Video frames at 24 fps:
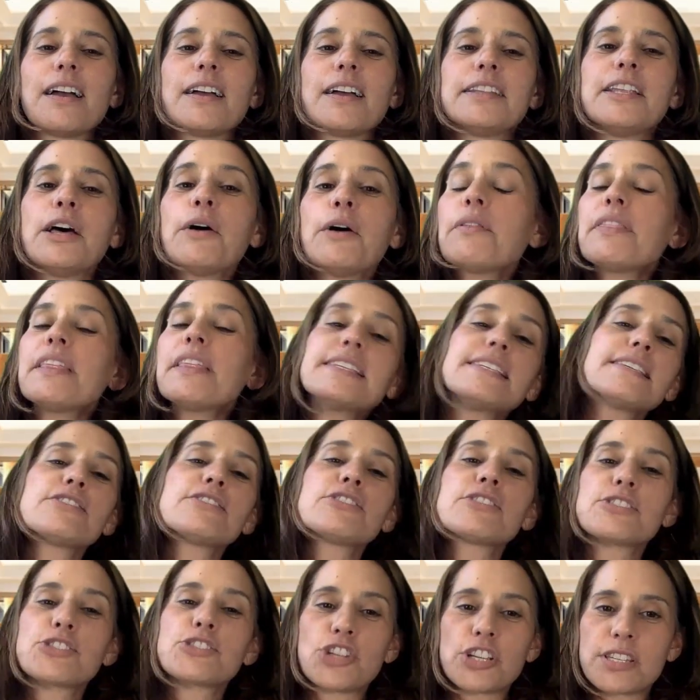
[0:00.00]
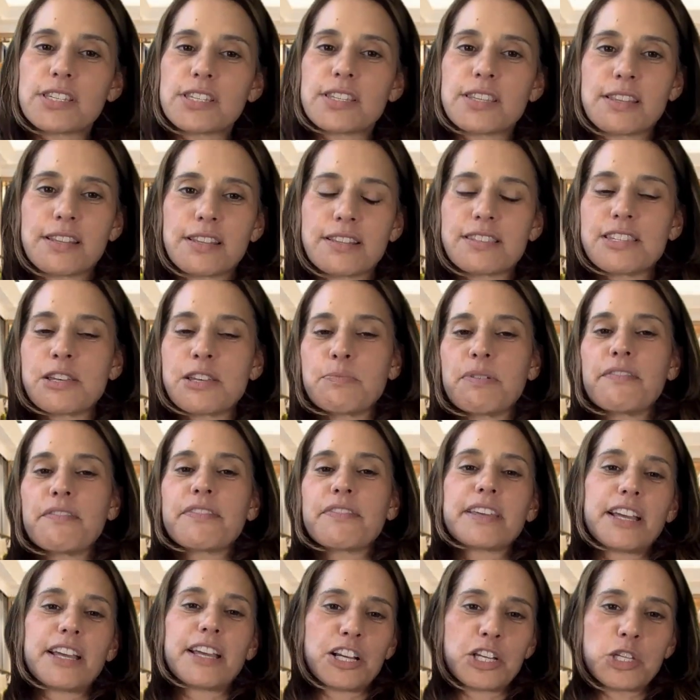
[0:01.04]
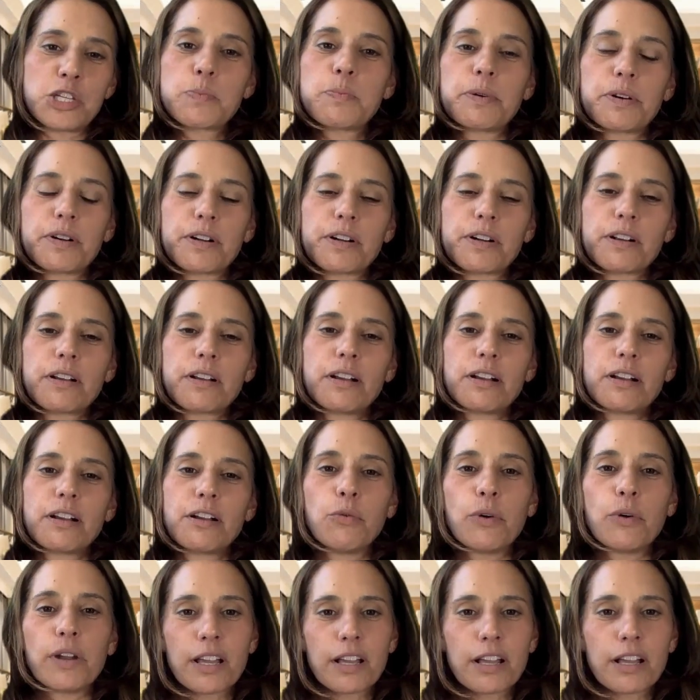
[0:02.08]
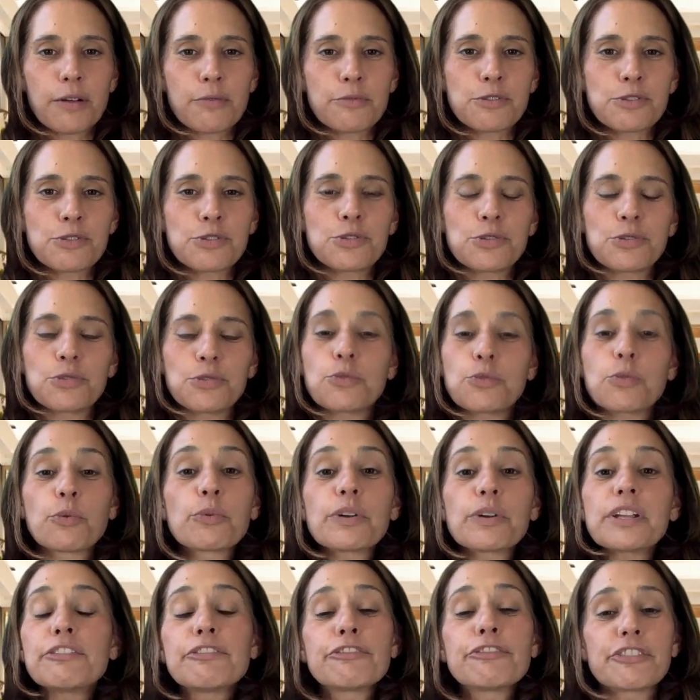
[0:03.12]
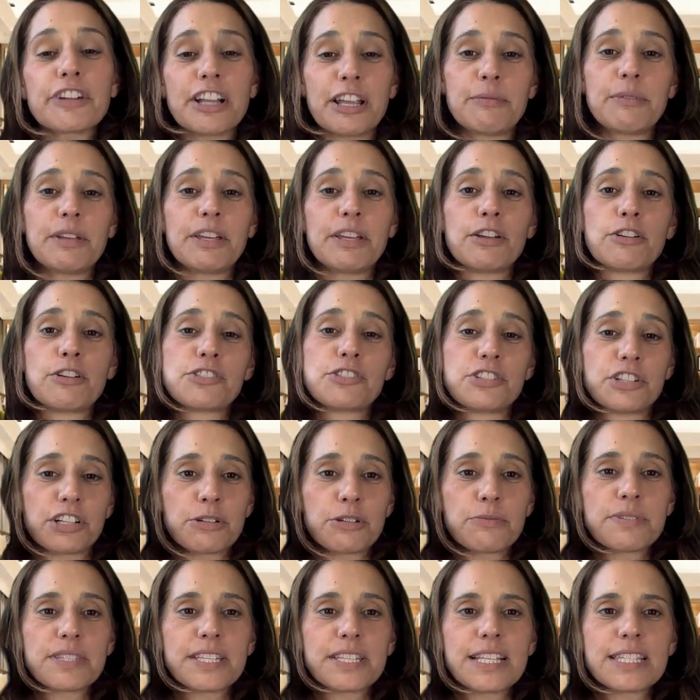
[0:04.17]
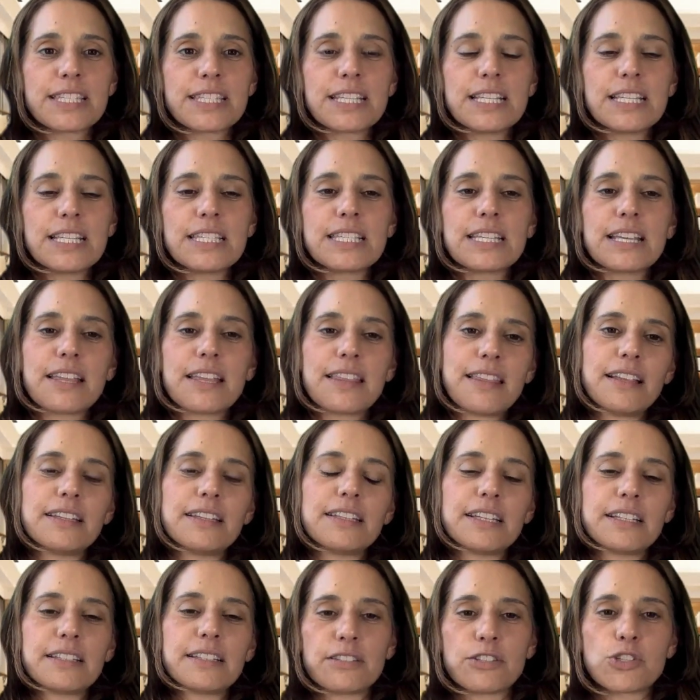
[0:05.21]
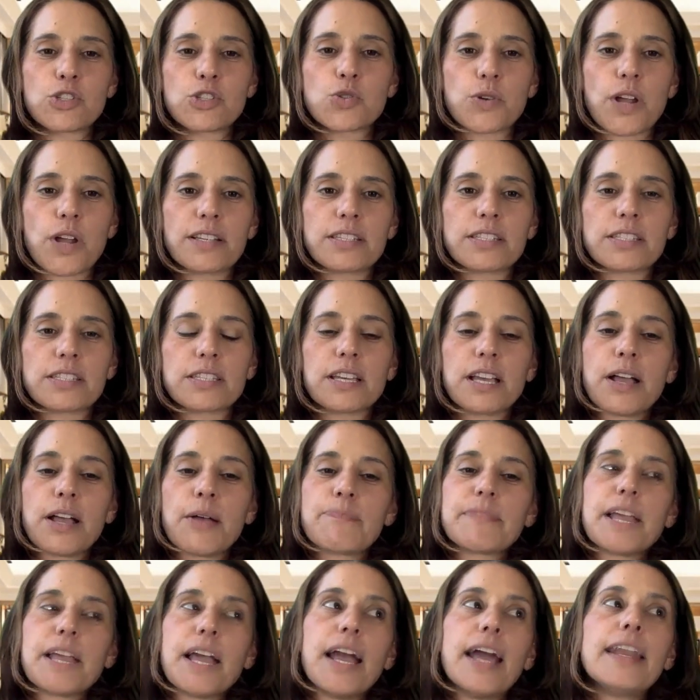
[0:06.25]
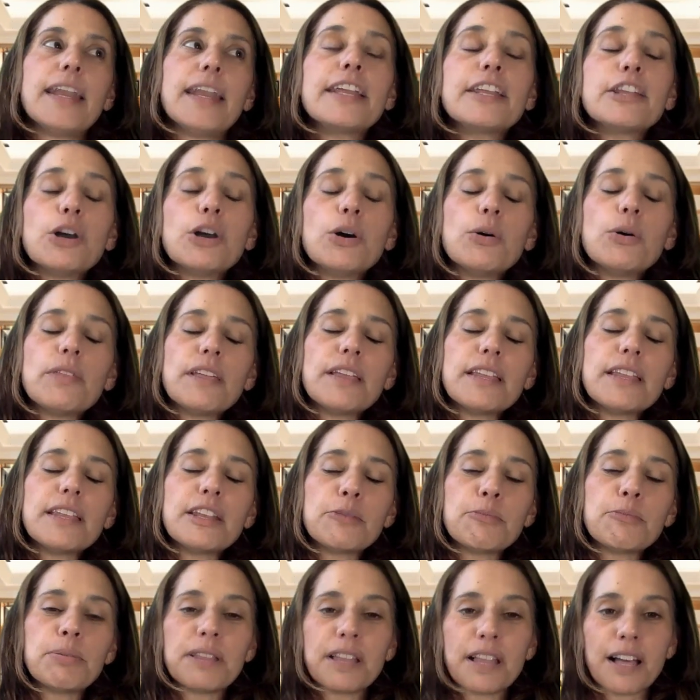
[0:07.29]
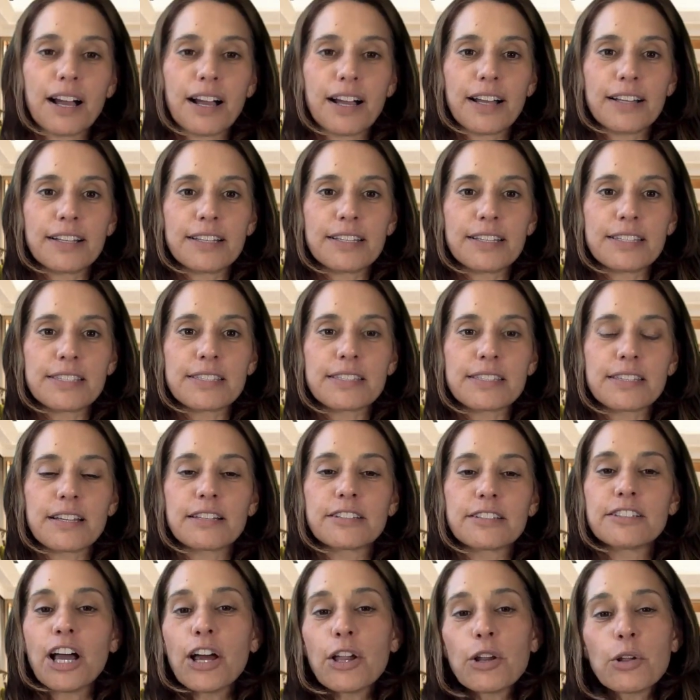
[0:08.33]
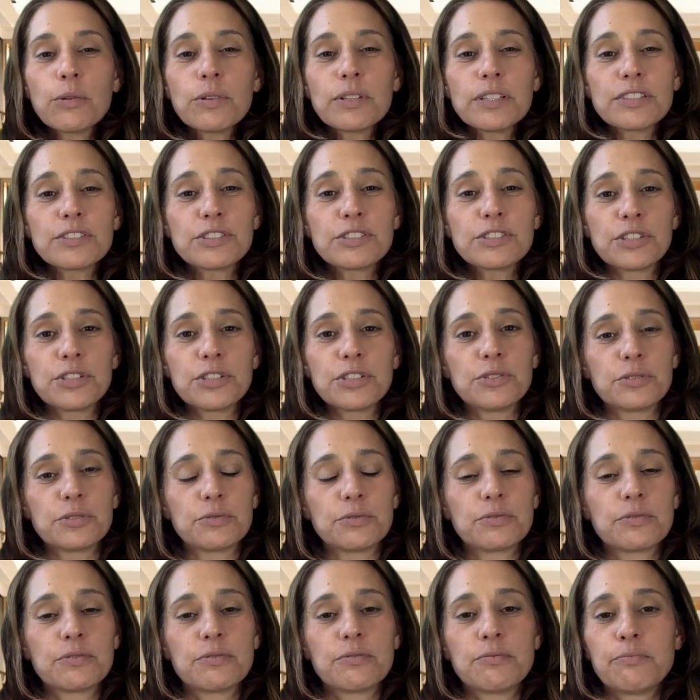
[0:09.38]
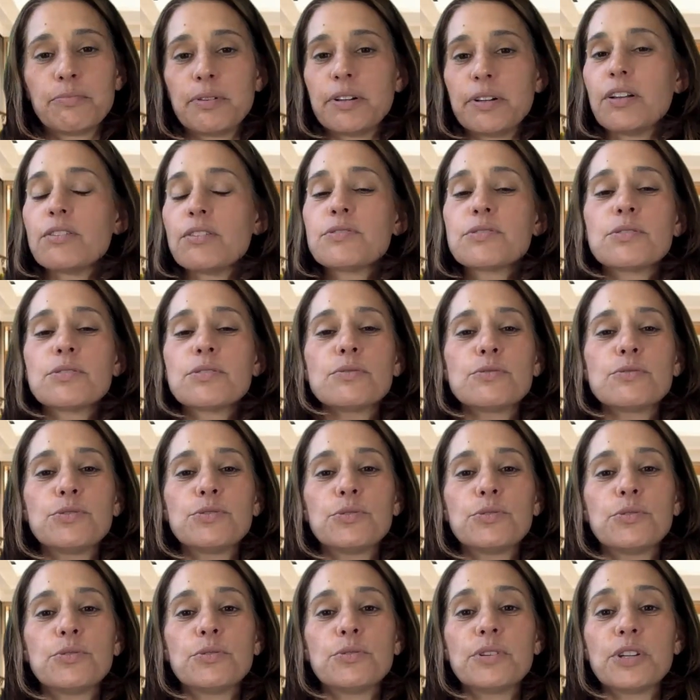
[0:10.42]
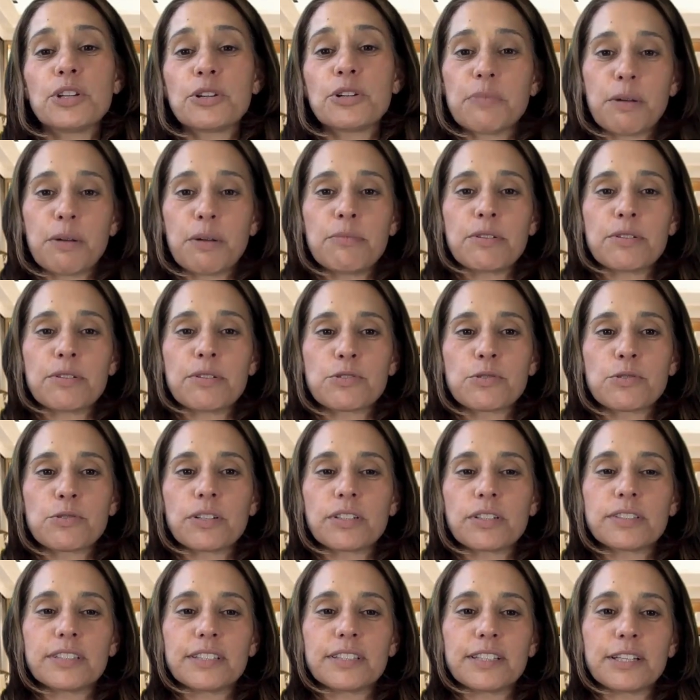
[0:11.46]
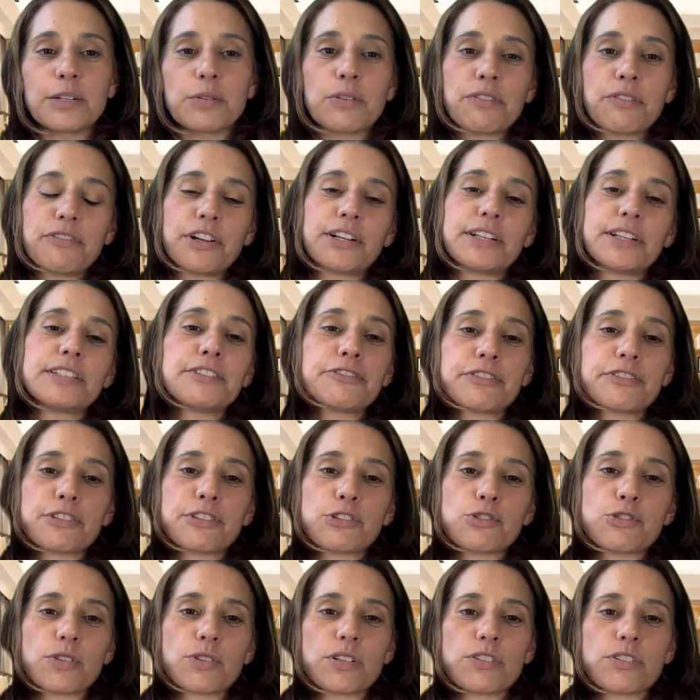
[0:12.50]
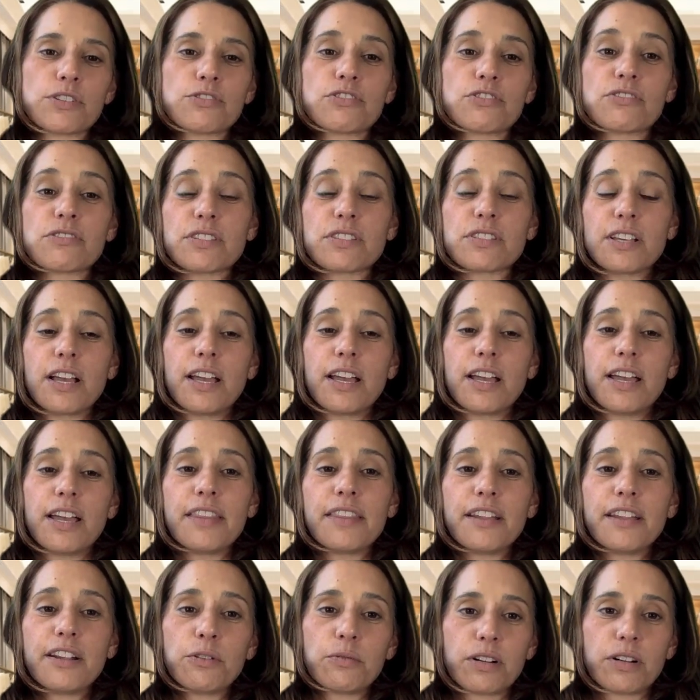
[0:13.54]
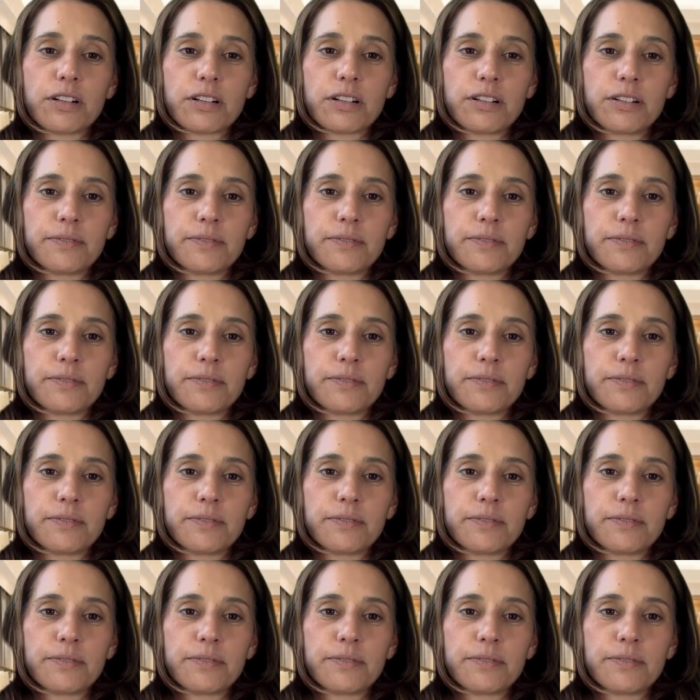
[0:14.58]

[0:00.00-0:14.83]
Now, this is just the tip of the iceberg when it comes to reframing your circumstances that lead to stress. And I know that it applies not only to you, but also to your members who are dealing with very different stressors in their work.